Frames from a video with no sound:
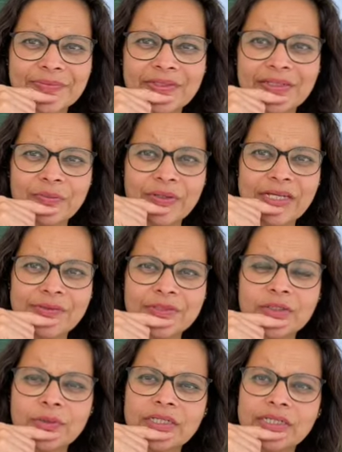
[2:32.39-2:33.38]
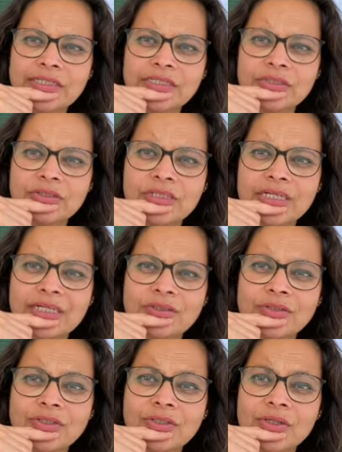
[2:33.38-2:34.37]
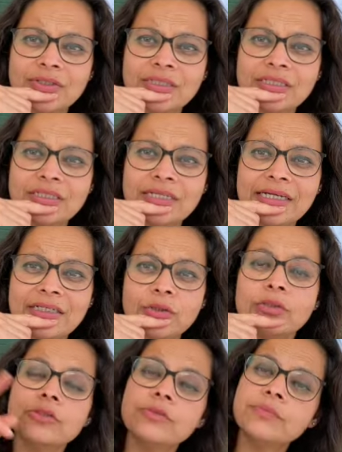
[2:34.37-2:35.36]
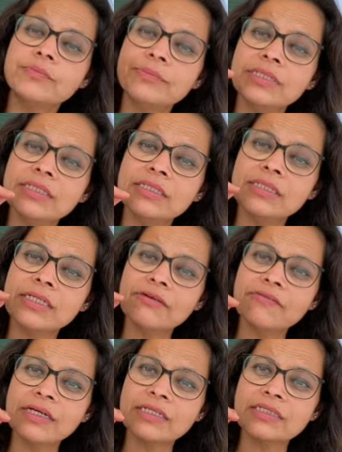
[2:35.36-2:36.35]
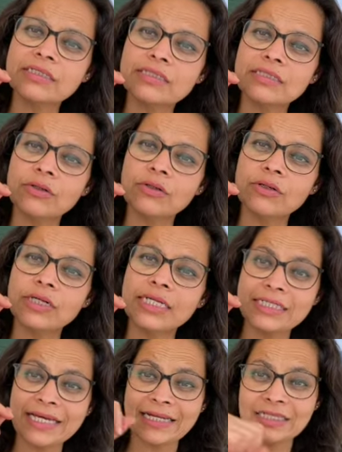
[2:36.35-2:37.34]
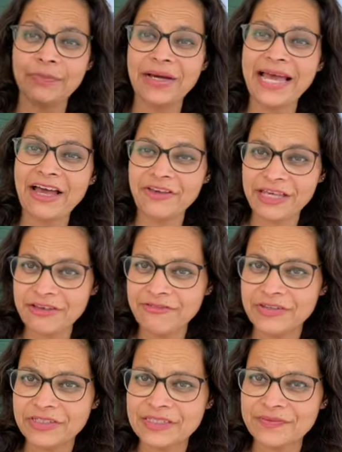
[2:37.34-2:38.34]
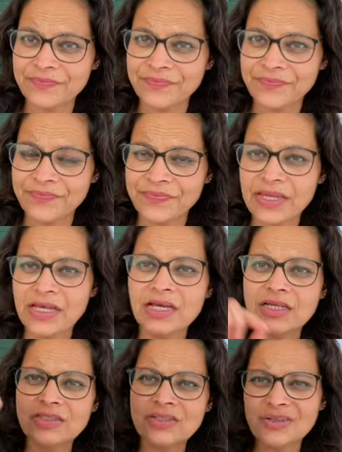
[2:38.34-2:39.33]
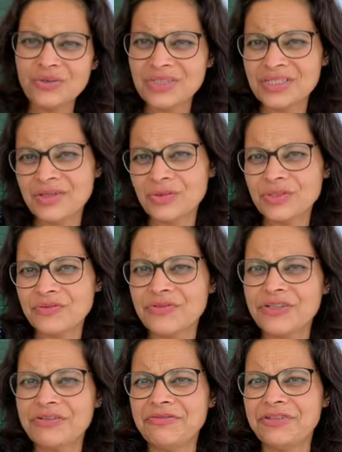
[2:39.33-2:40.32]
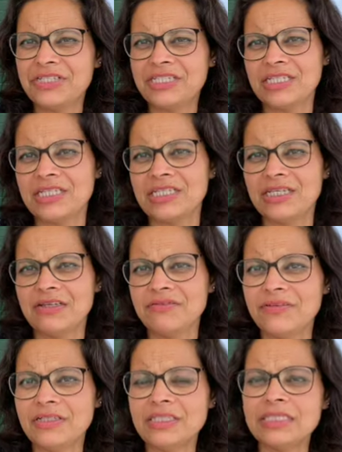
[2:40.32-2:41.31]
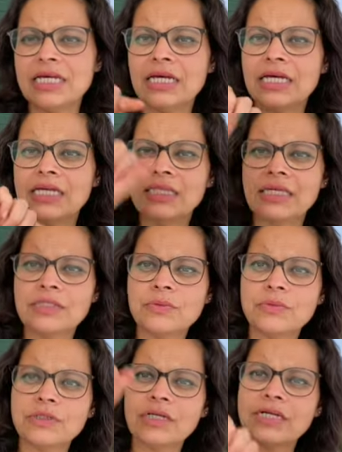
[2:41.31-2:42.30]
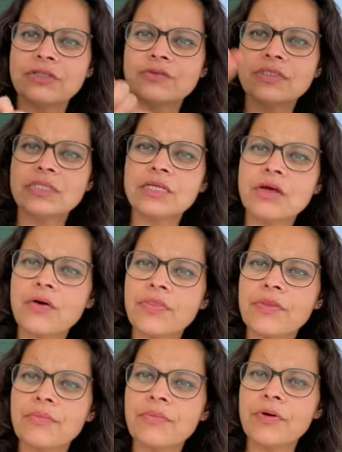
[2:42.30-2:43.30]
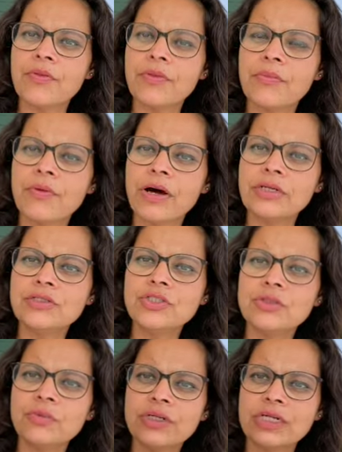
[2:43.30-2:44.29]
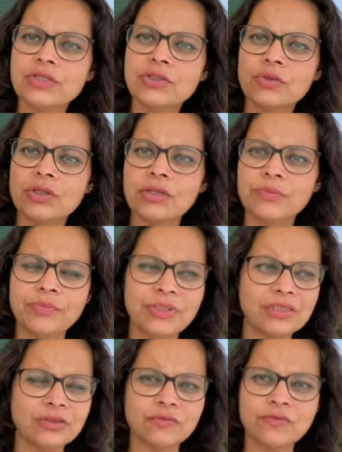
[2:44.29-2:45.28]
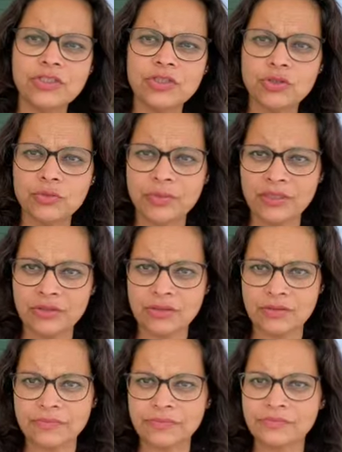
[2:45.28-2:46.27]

And while I was looking at it today, I also saw that it had also been affected or attacked by aphids. So loads and loads of very, very tiny aphids that were kind of sitting on the branch. And when I took a piece of tissue, because